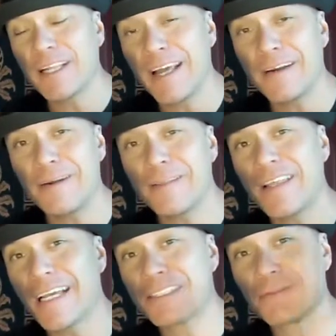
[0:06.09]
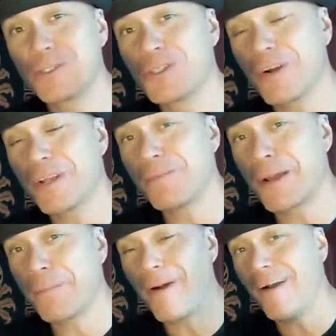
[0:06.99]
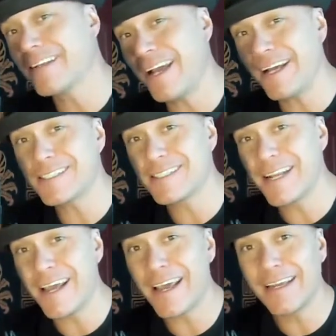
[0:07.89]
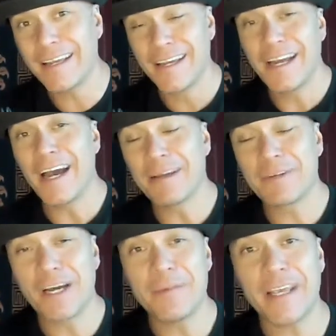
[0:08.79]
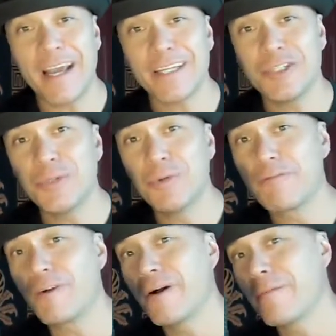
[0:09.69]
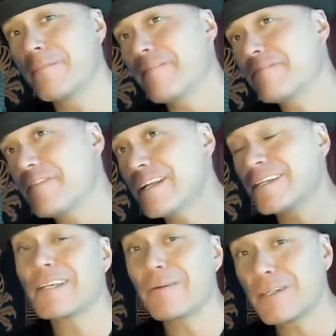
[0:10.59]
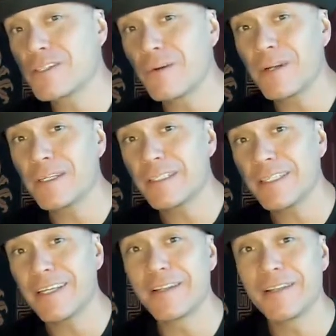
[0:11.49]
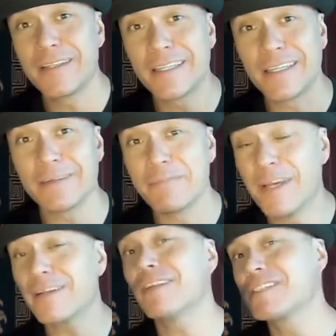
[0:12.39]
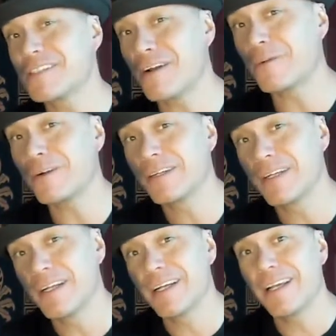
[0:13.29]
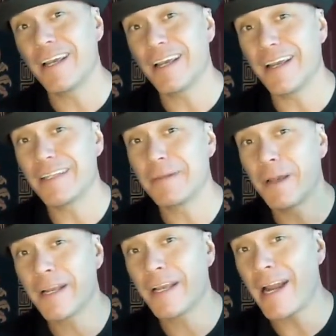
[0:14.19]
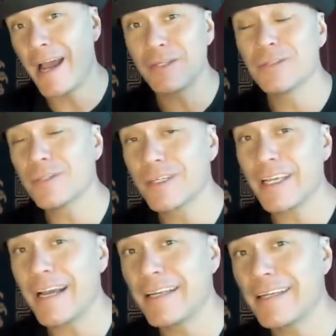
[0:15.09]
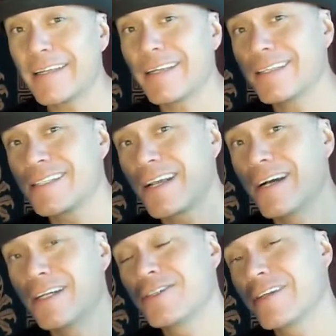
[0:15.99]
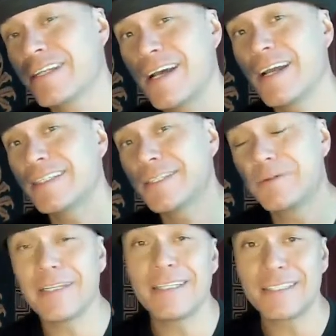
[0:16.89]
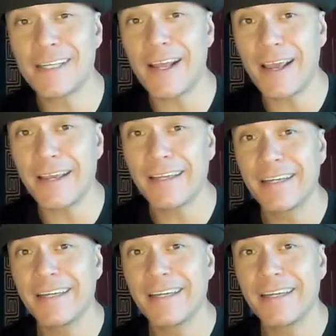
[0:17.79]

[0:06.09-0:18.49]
Planner. Thanks for joining my podcast today. I'm coming at you from Phoenix, Arizona in the middle of summer. And depending on how you look at it, it is 109 degrees today.